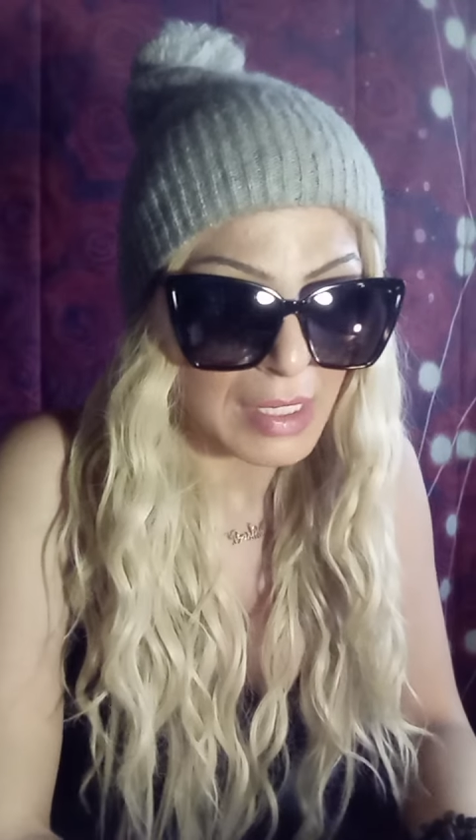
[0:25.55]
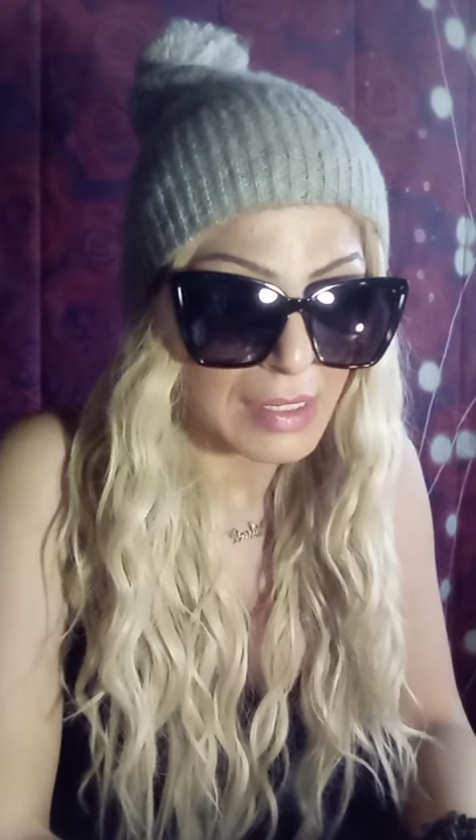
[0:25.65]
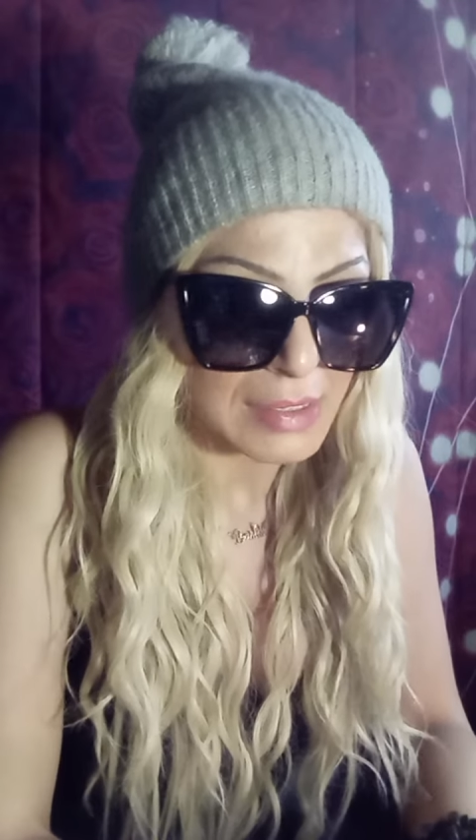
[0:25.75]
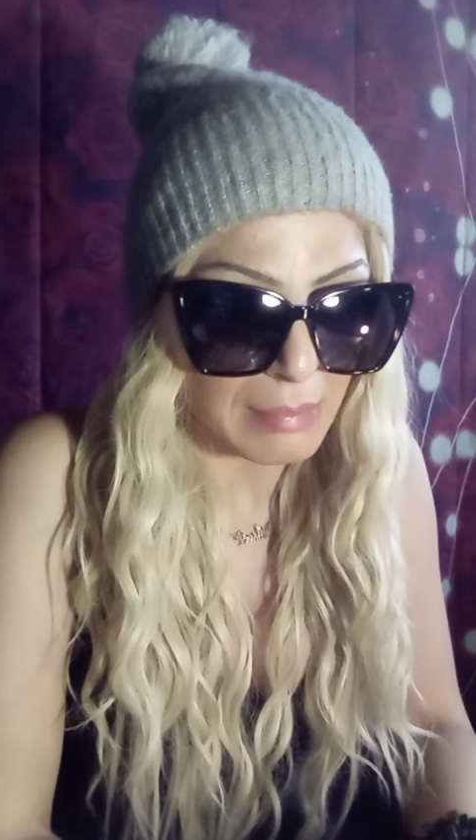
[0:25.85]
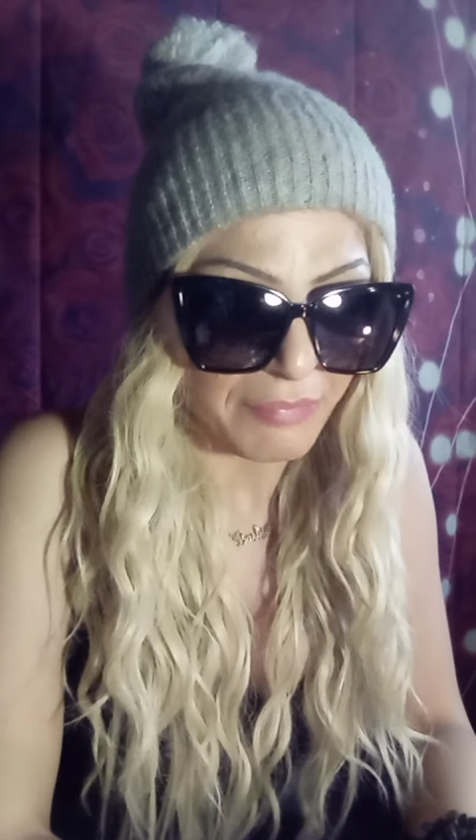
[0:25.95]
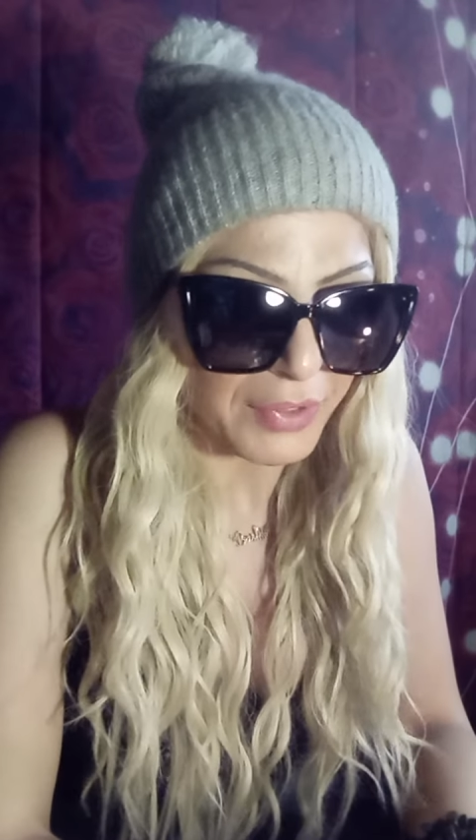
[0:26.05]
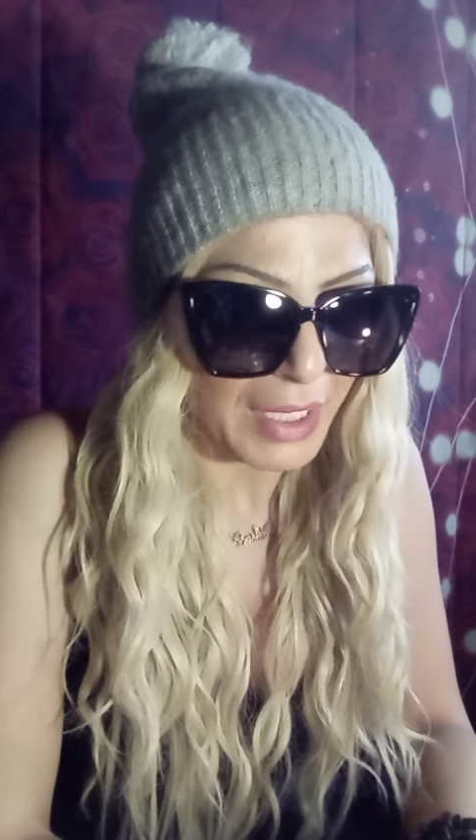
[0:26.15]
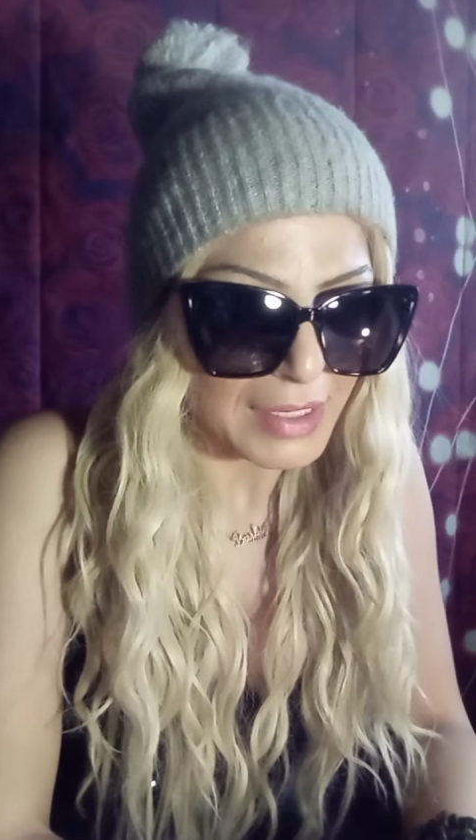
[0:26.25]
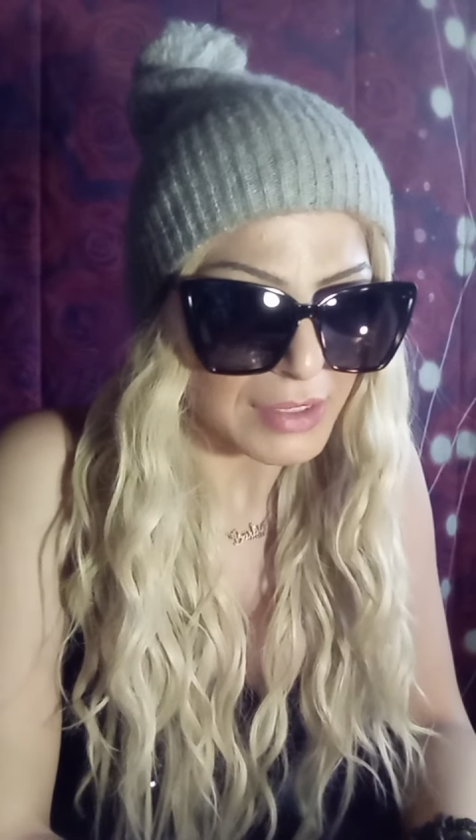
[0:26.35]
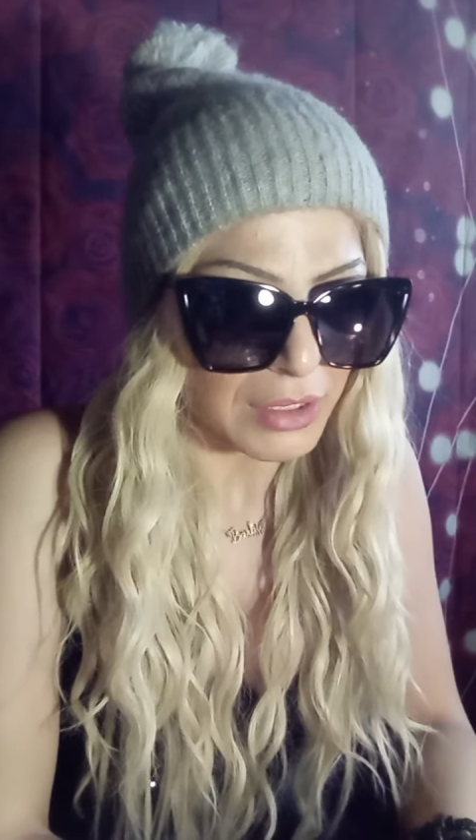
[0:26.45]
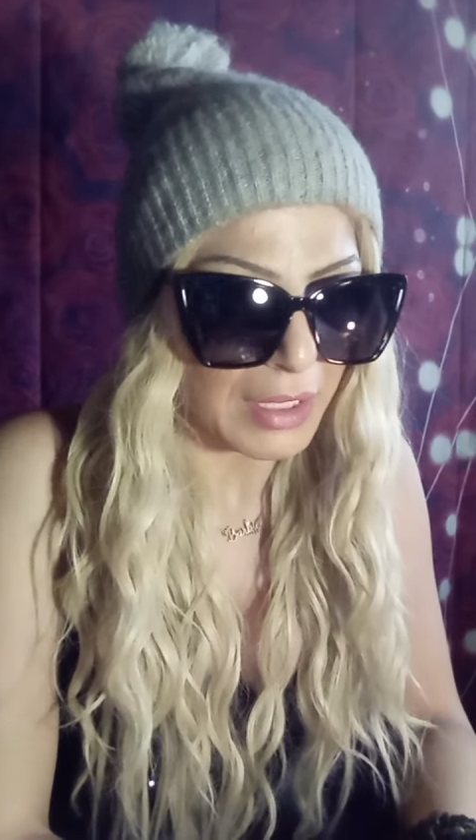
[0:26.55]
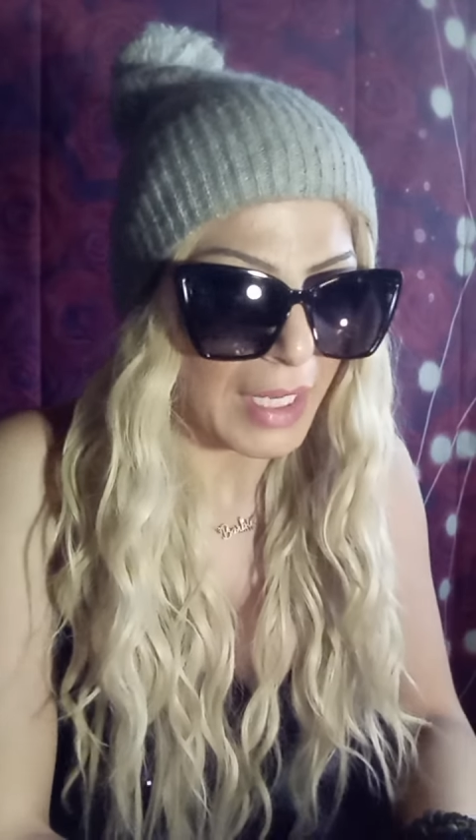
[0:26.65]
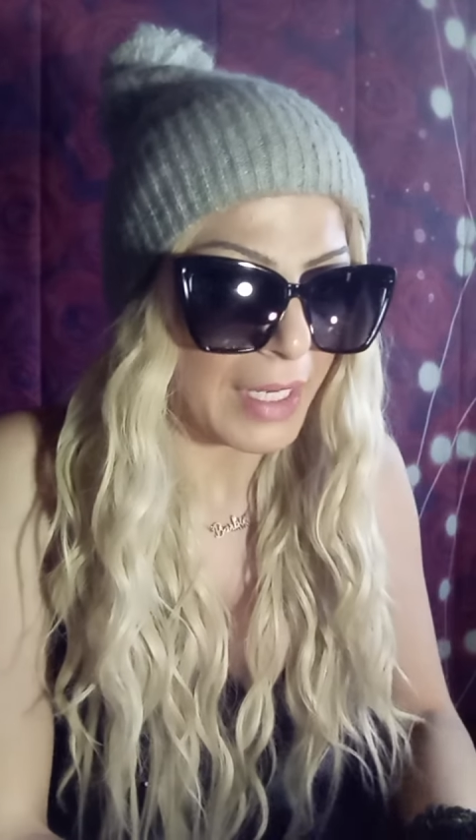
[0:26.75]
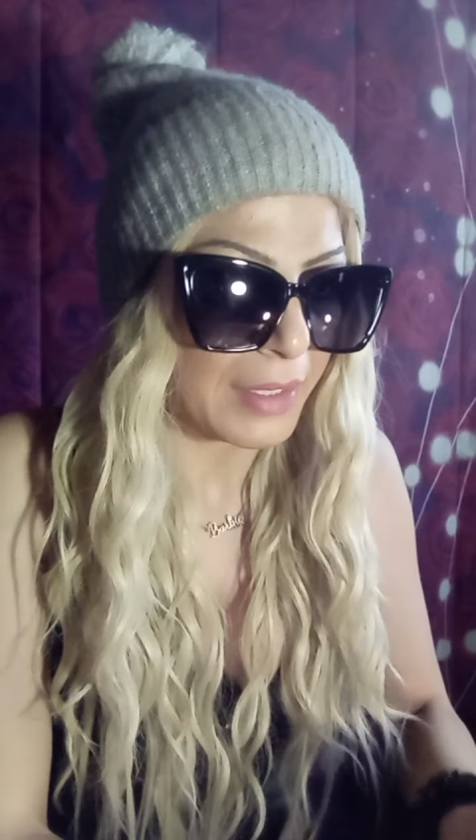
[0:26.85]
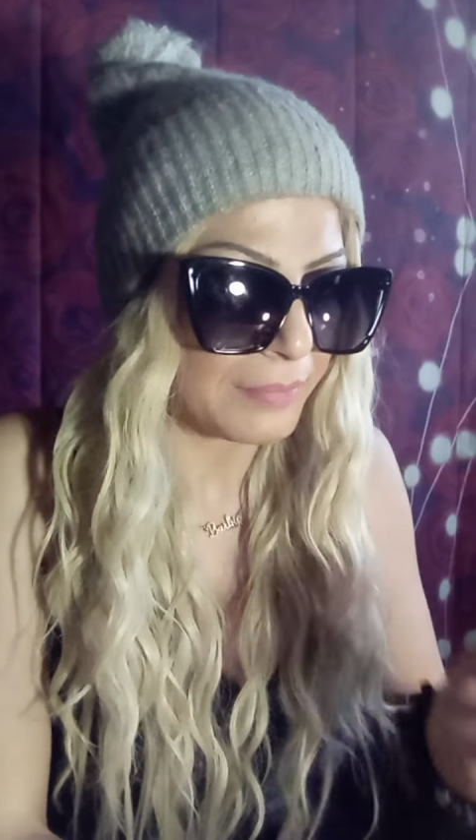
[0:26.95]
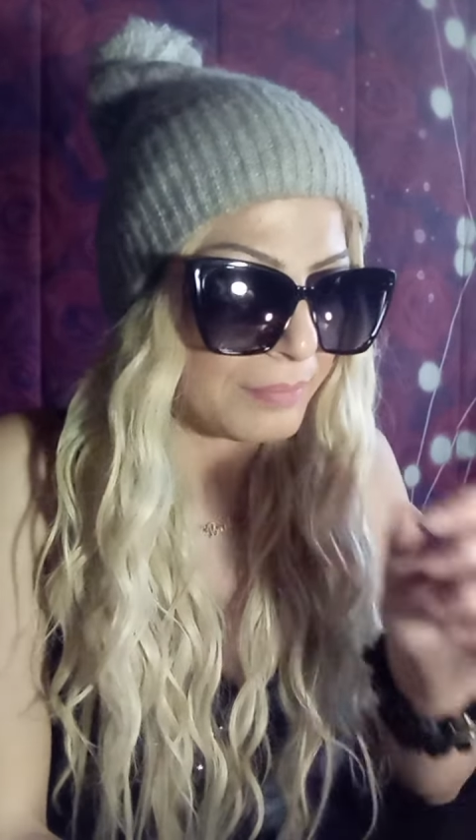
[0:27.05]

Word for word: Some of you guys are like...